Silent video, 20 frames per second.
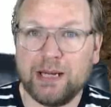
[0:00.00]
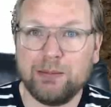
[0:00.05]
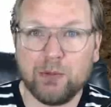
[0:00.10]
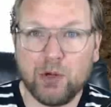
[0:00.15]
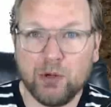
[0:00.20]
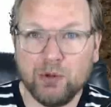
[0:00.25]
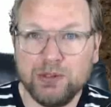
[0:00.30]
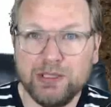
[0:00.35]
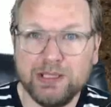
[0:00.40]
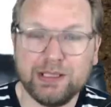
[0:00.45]
I'm
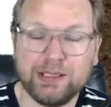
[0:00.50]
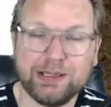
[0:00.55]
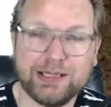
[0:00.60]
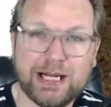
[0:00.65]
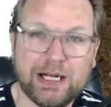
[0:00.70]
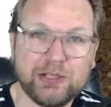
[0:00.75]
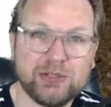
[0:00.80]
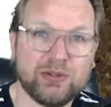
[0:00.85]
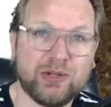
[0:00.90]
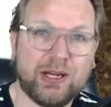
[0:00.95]
only
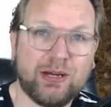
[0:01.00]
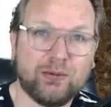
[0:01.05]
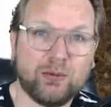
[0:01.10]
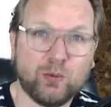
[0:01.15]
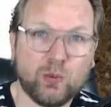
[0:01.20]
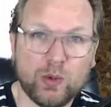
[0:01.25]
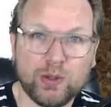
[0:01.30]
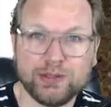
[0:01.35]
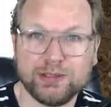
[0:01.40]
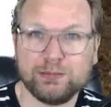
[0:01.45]
allowed to have
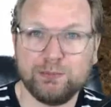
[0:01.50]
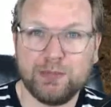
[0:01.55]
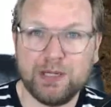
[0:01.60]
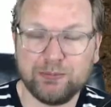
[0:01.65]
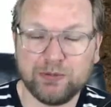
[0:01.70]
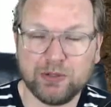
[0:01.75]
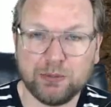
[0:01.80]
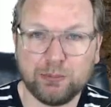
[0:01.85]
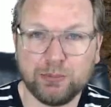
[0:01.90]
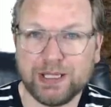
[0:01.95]
one
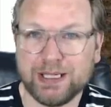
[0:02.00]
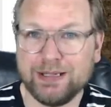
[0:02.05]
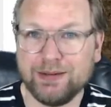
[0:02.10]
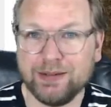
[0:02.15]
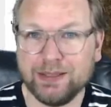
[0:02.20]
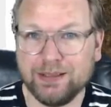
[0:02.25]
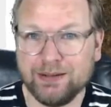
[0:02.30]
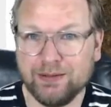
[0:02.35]
spam complaint